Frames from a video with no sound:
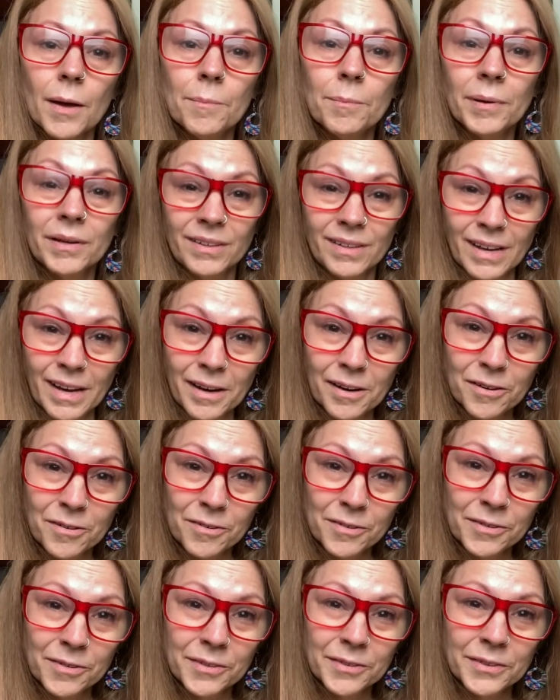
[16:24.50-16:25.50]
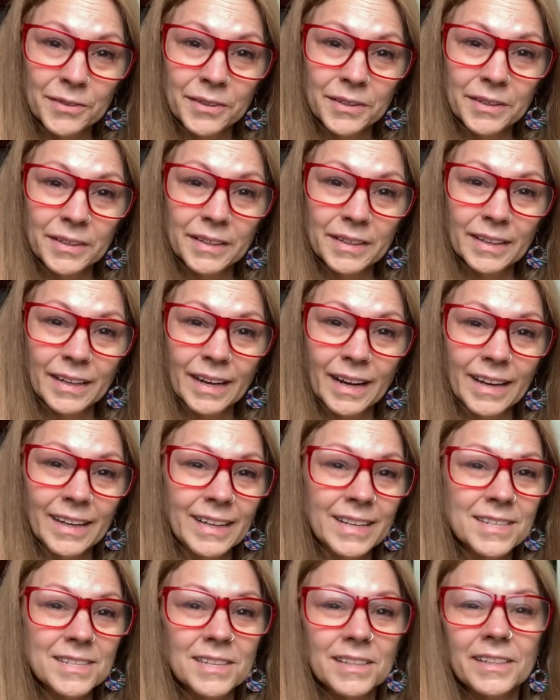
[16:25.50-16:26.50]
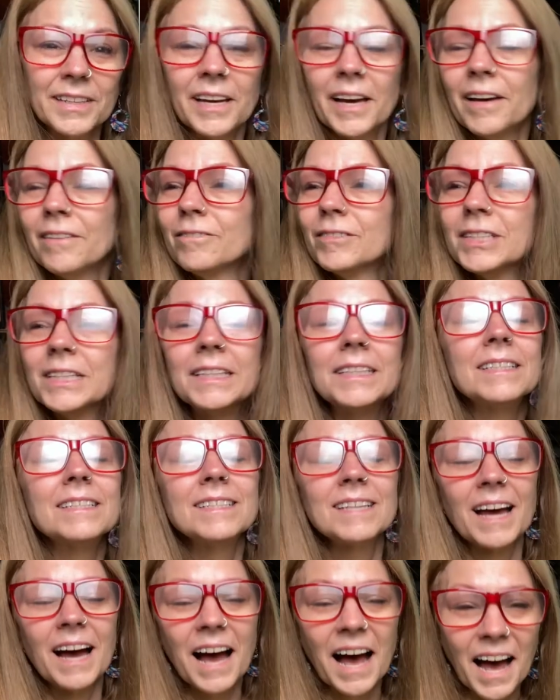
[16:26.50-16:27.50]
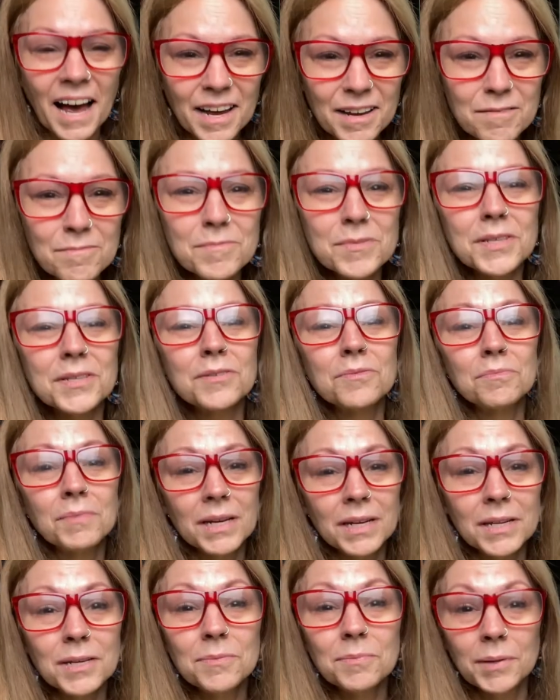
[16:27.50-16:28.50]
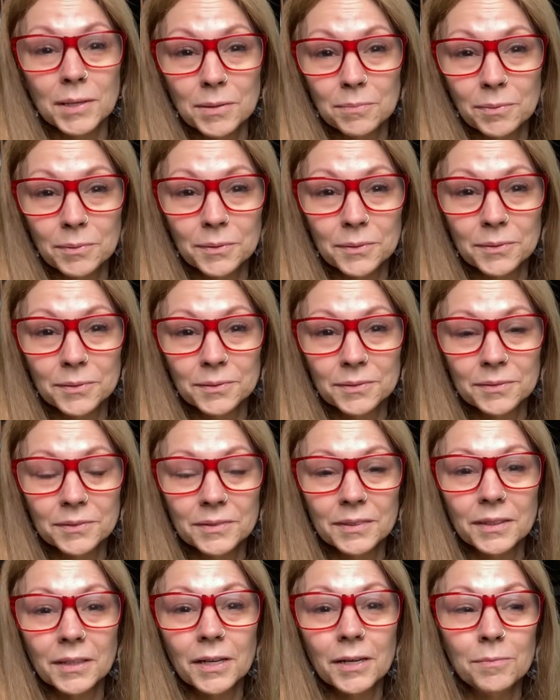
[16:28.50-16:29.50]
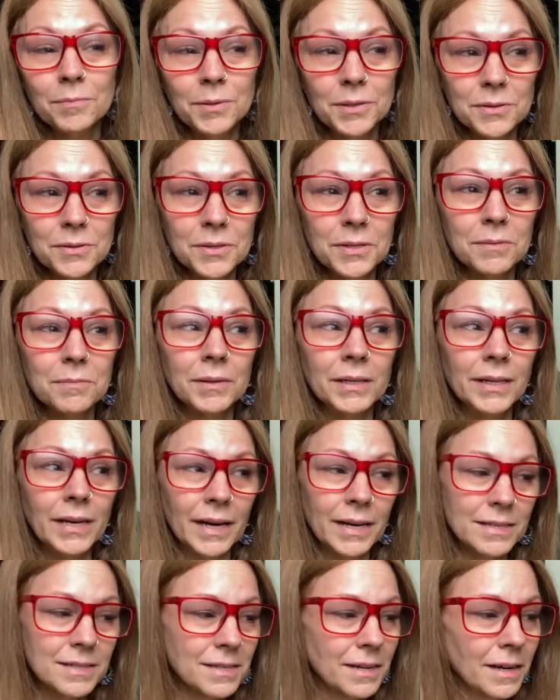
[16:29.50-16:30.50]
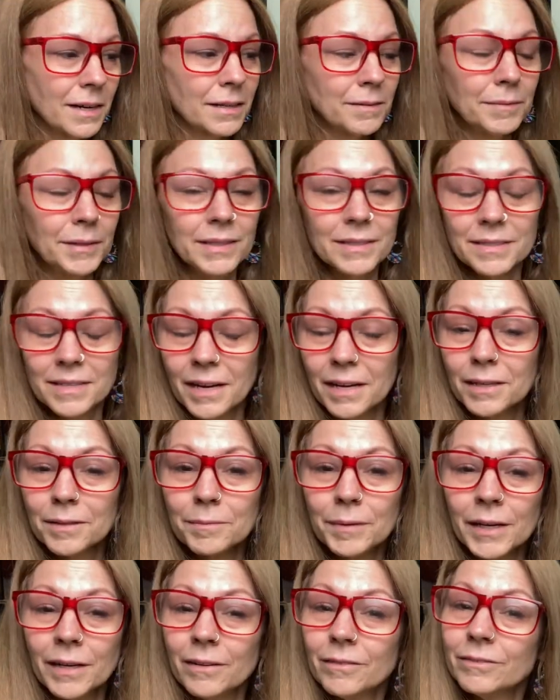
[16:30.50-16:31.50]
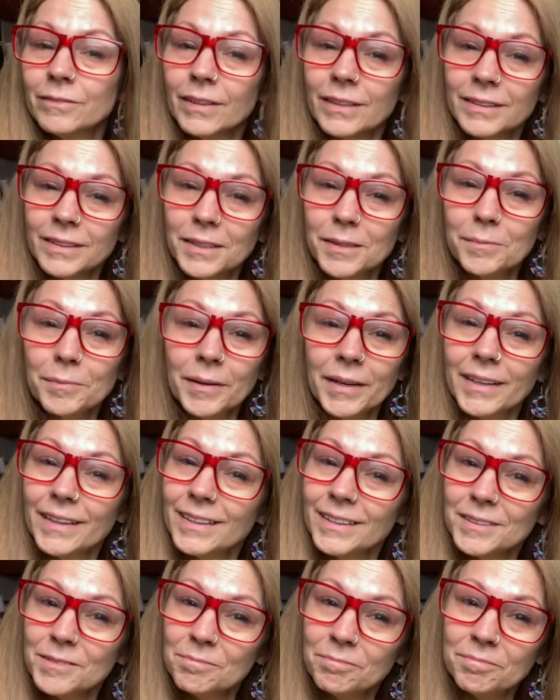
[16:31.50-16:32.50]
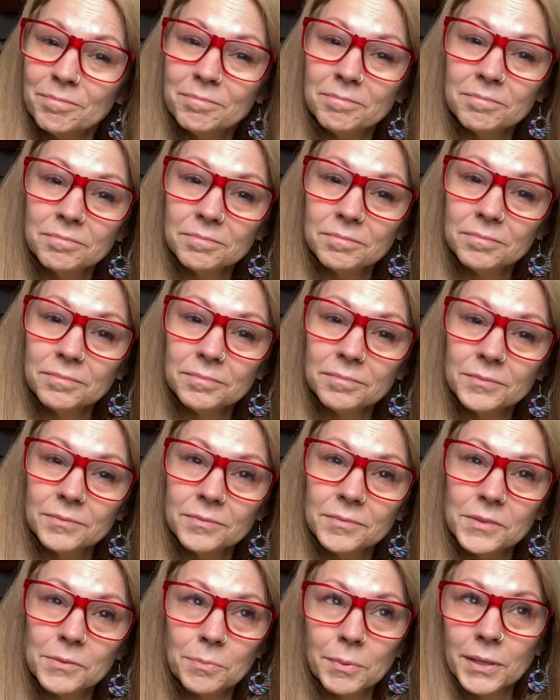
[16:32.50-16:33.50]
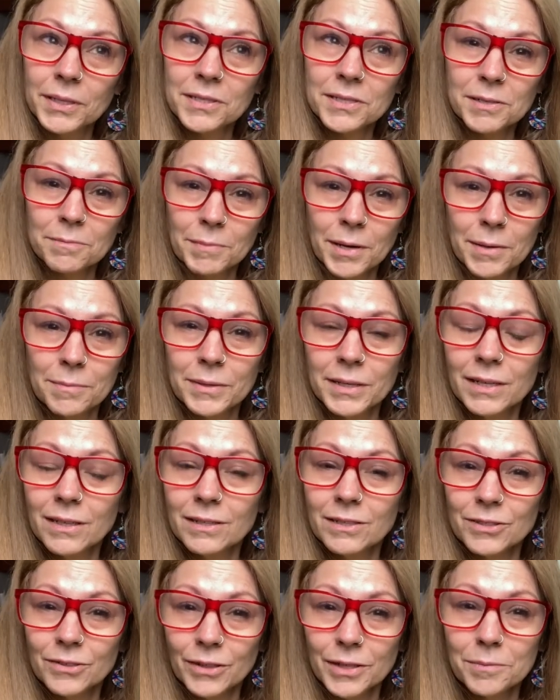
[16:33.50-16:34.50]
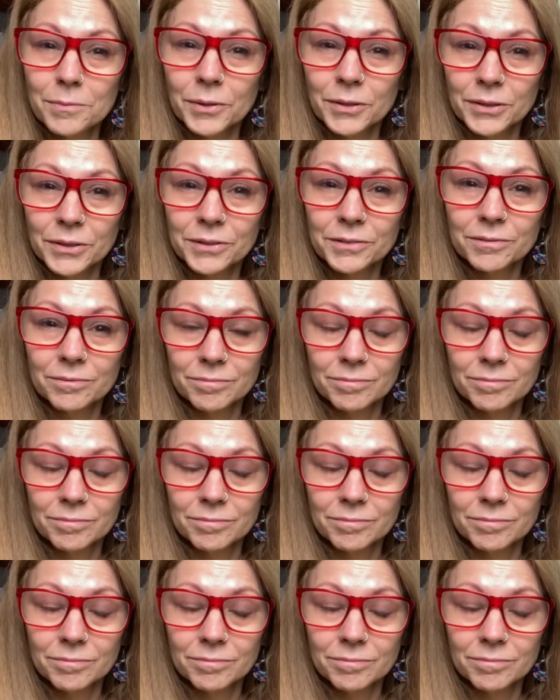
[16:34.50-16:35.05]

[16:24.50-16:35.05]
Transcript: But now I easily have 10 times as many people abusing me, gaslighting me, and telling me how fucked up I am. It's because I'm Amanita Dreamer.